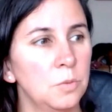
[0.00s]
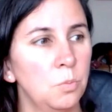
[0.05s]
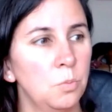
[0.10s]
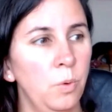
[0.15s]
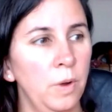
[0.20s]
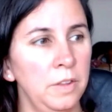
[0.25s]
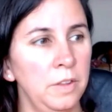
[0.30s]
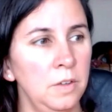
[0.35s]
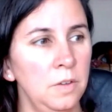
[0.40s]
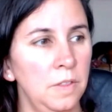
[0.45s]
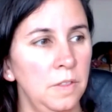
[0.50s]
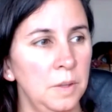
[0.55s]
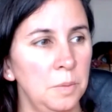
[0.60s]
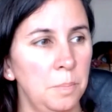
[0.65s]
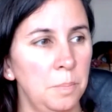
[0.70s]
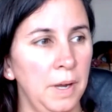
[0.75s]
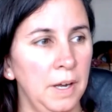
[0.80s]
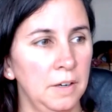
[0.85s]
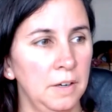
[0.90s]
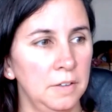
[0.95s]
whether you
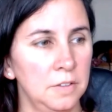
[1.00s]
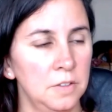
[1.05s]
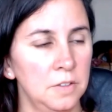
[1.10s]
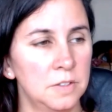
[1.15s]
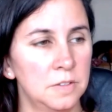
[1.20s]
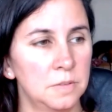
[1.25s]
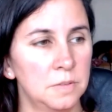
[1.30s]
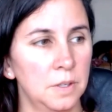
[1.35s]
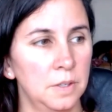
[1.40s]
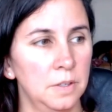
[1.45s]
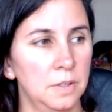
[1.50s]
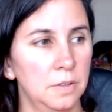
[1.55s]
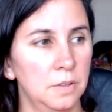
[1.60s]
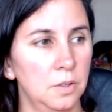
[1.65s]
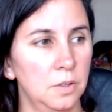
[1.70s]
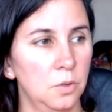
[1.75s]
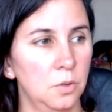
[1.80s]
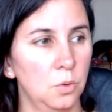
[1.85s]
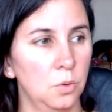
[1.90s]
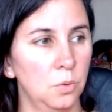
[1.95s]
think parents
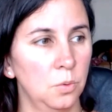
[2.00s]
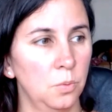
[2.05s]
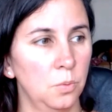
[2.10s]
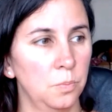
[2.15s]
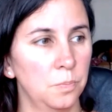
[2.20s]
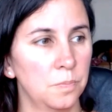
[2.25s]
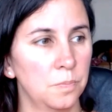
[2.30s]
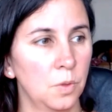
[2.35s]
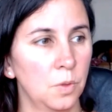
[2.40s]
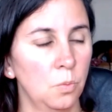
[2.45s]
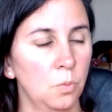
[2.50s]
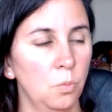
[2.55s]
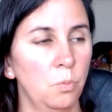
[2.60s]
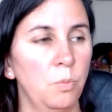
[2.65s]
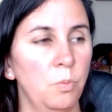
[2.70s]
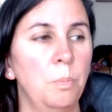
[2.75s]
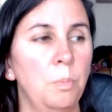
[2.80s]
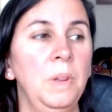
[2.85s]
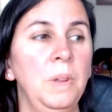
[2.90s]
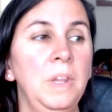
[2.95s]

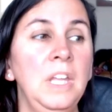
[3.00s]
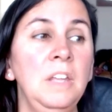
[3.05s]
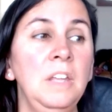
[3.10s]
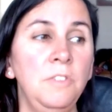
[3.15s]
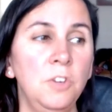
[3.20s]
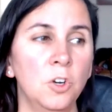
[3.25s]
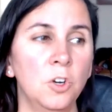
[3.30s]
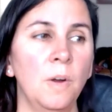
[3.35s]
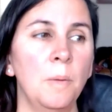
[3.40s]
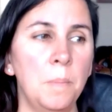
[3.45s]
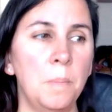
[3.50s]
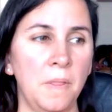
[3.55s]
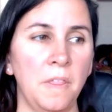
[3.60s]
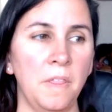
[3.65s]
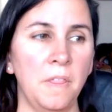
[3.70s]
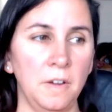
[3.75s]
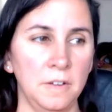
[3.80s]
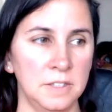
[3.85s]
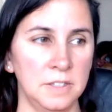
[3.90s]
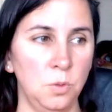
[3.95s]
believe you're
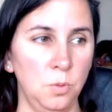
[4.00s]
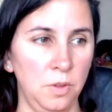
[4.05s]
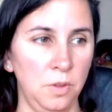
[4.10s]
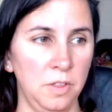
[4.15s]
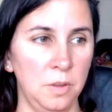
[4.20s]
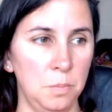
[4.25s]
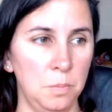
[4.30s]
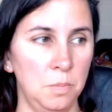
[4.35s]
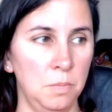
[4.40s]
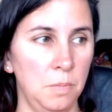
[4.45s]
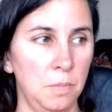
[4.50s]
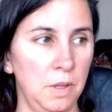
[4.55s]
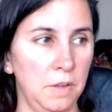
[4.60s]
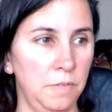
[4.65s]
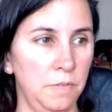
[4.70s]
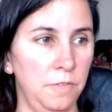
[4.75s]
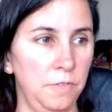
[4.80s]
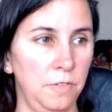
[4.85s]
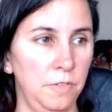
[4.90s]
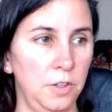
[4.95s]
empathizing with them
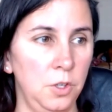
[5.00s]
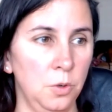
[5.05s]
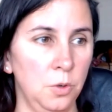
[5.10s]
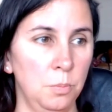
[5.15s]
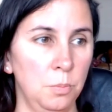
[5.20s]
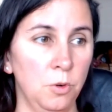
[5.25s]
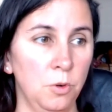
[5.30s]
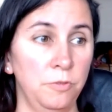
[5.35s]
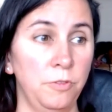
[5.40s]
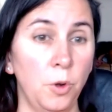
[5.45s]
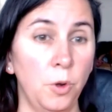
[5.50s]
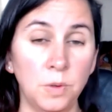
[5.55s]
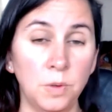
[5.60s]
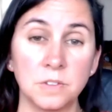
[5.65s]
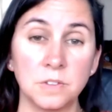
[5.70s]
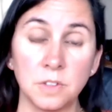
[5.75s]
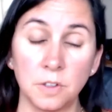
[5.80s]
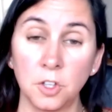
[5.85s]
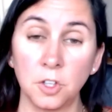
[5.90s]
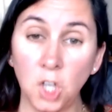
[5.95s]
if you're more
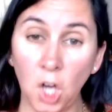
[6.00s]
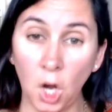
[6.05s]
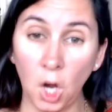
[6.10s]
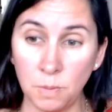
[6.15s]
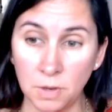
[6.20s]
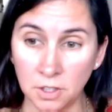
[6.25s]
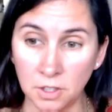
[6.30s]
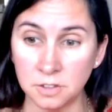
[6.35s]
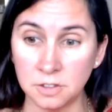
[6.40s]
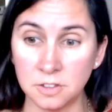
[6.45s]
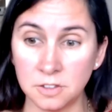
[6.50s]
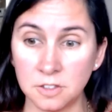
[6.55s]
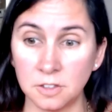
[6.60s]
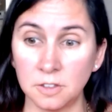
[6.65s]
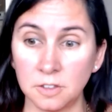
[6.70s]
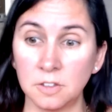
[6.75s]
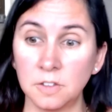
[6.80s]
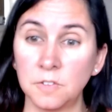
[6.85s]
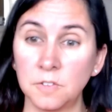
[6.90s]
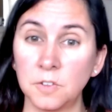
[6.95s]
focused on the current
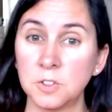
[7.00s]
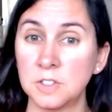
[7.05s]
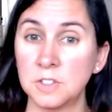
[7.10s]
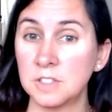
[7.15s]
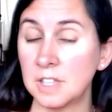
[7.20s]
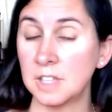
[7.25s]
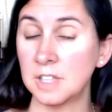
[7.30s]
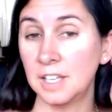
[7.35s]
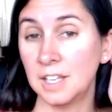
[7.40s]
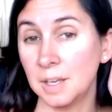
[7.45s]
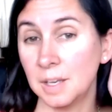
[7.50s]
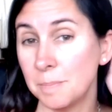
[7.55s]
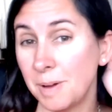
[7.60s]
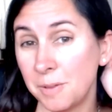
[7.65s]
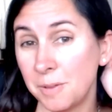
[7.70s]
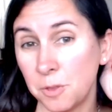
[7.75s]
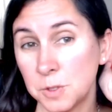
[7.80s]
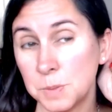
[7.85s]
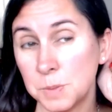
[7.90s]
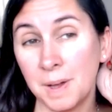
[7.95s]
concerns versus thinking
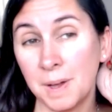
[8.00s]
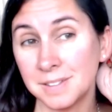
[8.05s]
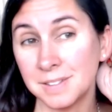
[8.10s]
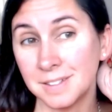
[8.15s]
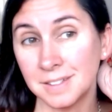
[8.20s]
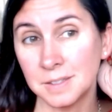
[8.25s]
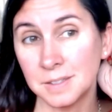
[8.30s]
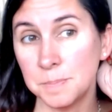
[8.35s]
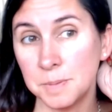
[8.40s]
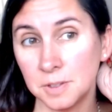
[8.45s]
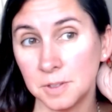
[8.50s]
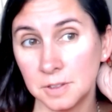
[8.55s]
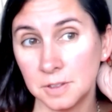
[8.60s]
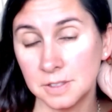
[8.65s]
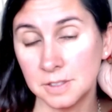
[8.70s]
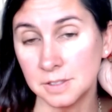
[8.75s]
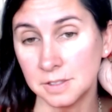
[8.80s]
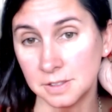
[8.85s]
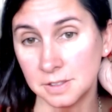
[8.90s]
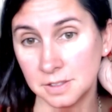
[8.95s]
about those past
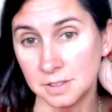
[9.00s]
experiences.